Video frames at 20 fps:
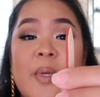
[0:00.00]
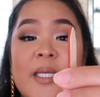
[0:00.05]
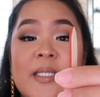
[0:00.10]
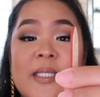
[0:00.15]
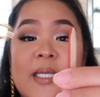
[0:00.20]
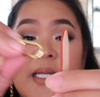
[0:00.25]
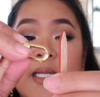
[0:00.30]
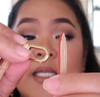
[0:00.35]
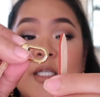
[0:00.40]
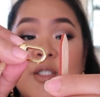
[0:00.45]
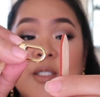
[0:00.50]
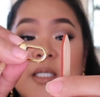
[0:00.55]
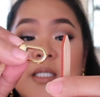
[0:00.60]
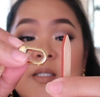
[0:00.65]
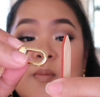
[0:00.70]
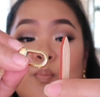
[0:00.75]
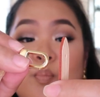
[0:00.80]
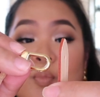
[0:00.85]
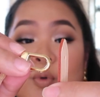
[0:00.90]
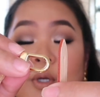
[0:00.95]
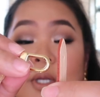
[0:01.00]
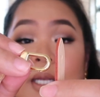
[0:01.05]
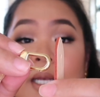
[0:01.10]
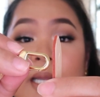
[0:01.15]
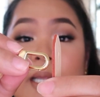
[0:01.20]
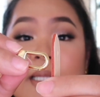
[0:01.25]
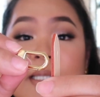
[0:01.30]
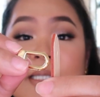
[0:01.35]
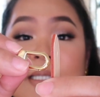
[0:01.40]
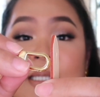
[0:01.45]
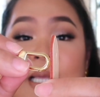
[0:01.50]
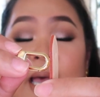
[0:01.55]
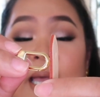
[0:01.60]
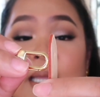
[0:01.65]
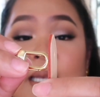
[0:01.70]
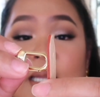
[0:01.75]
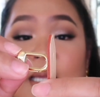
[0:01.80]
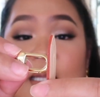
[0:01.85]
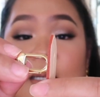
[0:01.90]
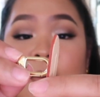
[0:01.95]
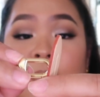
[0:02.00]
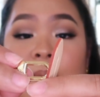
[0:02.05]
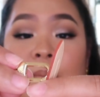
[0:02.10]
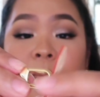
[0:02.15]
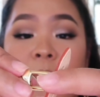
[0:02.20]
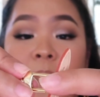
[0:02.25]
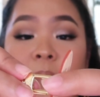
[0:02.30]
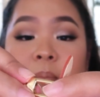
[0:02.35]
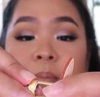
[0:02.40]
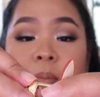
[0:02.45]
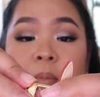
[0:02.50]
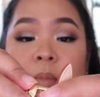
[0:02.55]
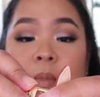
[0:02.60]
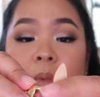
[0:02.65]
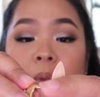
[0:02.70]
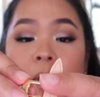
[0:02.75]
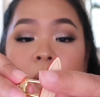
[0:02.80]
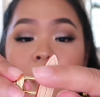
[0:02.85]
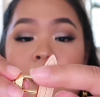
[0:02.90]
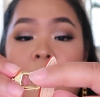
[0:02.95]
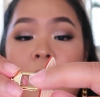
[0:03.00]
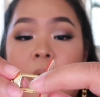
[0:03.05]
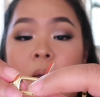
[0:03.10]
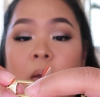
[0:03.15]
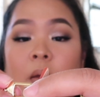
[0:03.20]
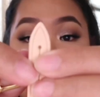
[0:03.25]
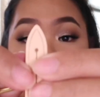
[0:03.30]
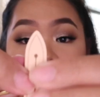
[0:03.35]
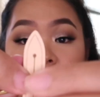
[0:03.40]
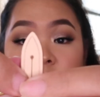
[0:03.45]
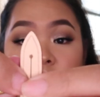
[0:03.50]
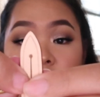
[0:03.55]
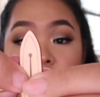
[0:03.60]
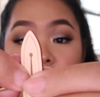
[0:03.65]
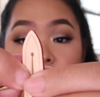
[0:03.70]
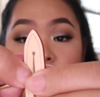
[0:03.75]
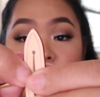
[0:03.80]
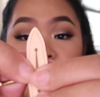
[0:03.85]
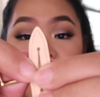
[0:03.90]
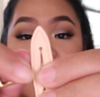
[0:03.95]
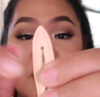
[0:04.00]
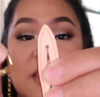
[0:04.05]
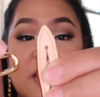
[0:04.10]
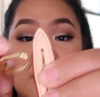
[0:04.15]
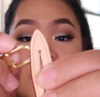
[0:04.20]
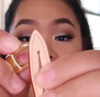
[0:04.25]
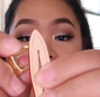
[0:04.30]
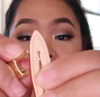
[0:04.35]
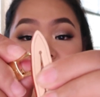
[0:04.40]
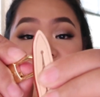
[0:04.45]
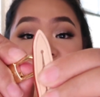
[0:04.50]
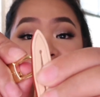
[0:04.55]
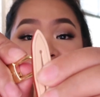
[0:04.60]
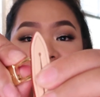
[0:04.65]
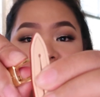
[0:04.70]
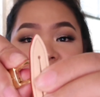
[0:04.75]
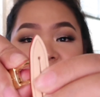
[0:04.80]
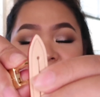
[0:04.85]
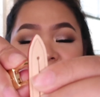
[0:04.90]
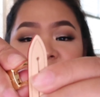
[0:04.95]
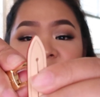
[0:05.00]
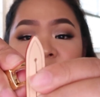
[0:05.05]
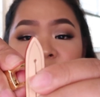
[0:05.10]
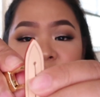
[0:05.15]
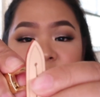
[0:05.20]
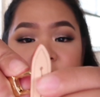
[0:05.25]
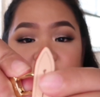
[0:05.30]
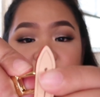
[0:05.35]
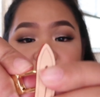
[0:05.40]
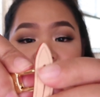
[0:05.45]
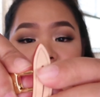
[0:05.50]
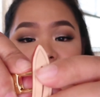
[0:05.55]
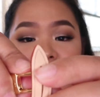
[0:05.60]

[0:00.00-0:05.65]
basically just put it inside it. So just stretch it out.